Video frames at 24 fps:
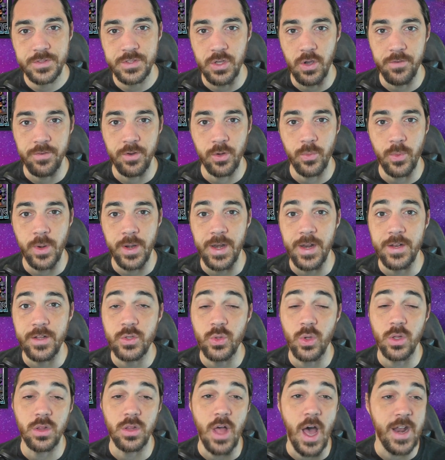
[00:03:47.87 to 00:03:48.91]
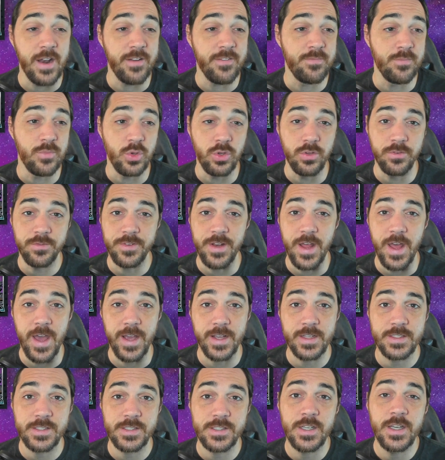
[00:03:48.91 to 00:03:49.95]
So if you're running into a lot of move
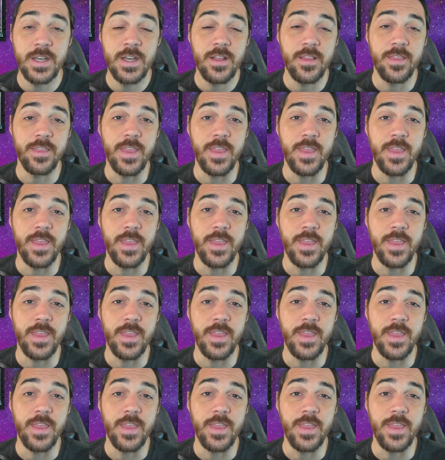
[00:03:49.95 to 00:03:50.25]
decks,